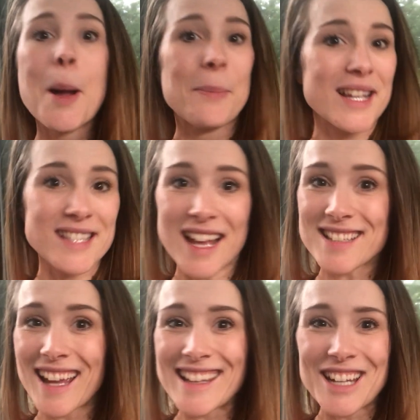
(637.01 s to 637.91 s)
Please
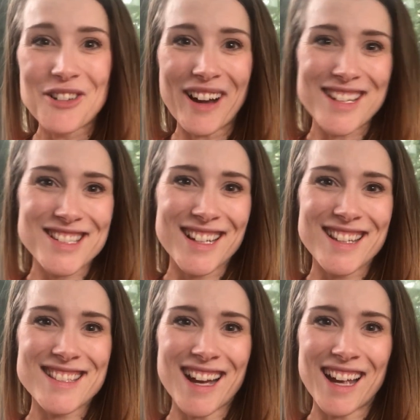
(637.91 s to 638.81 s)
ask any
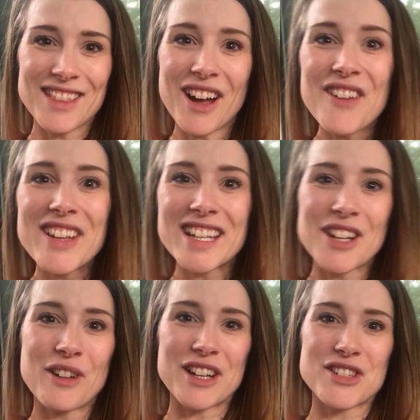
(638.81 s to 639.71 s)
questions. I love getting
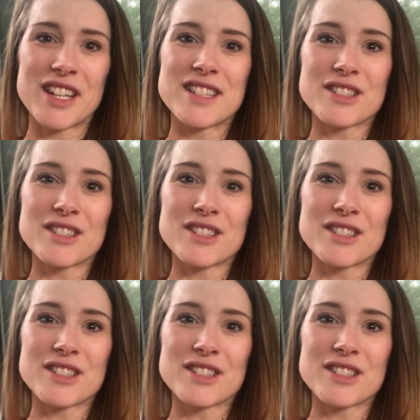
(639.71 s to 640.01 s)
questions,